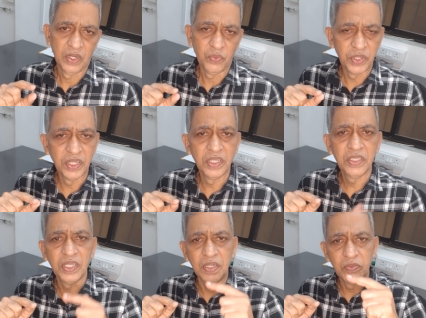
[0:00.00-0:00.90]
Within the
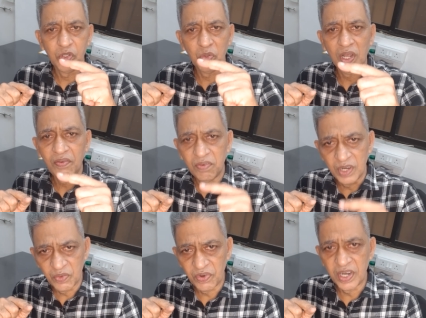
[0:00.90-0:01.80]
theme, you have
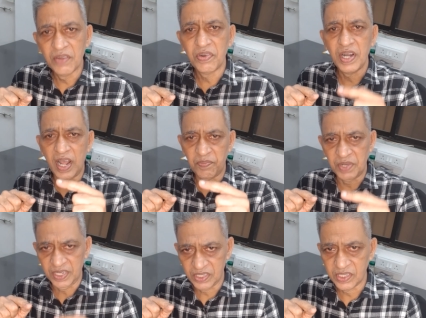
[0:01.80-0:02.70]
different
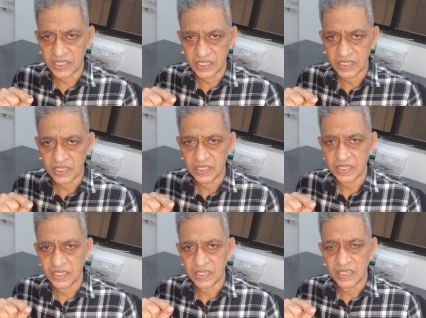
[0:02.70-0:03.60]
epics.
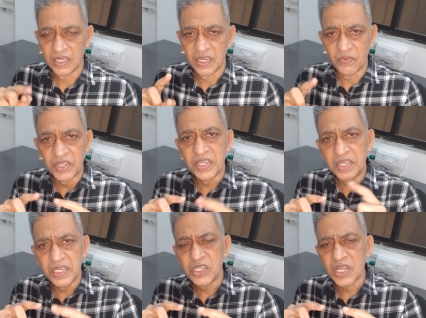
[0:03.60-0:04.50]
Within
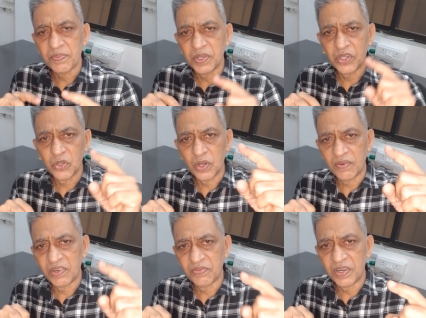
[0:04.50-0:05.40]
each epic, you
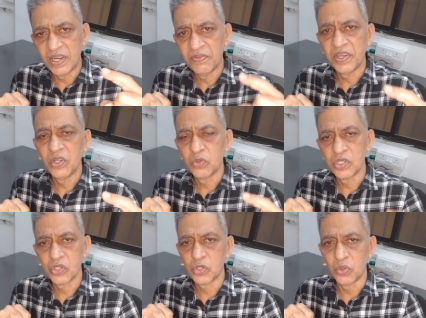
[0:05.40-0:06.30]
have different
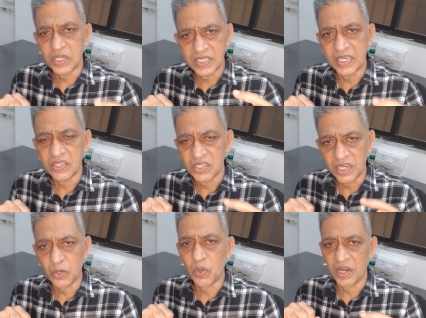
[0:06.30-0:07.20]
user stories, that is the
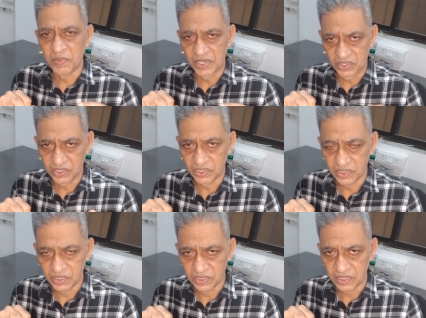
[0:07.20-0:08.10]
requirements.
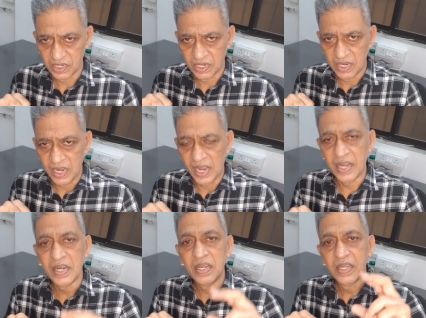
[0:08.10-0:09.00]

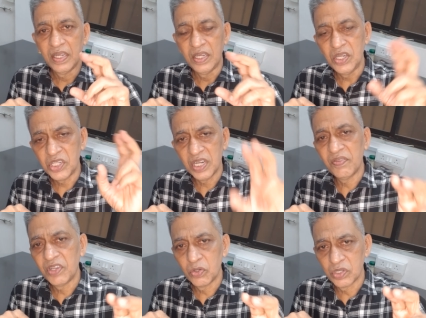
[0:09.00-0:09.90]
And each and
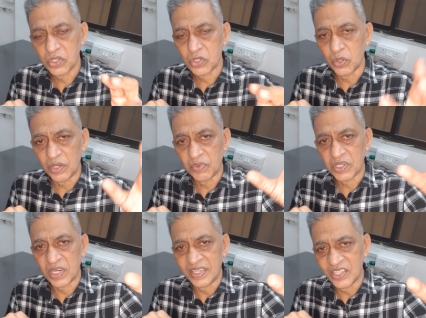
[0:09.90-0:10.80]
every user story which
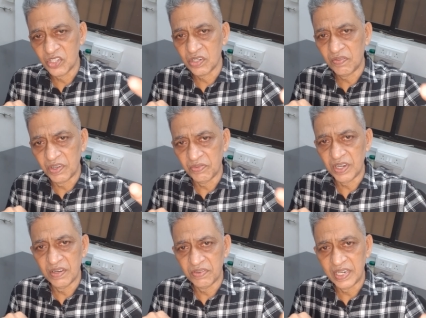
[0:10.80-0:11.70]
consists of
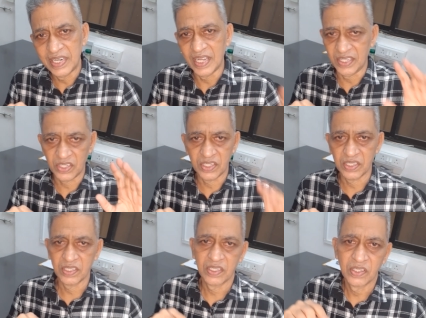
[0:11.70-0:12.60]
different tasks.